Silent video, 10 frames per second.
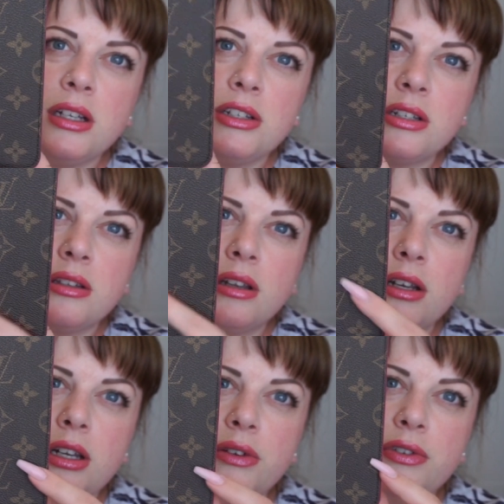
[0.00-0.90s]
just
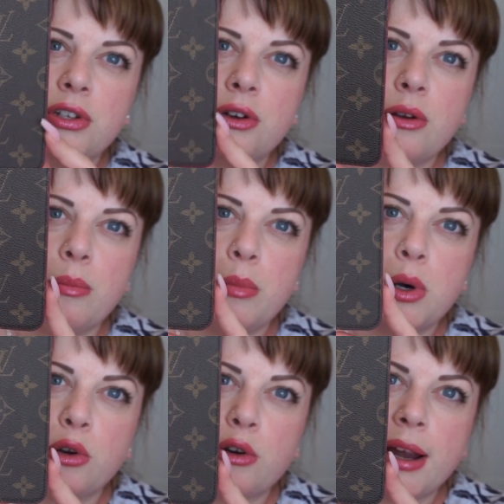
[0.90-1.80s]
the Louis Vuitton
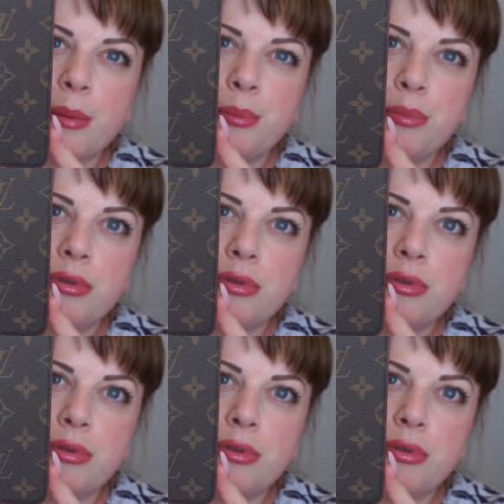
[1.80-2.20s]
monogram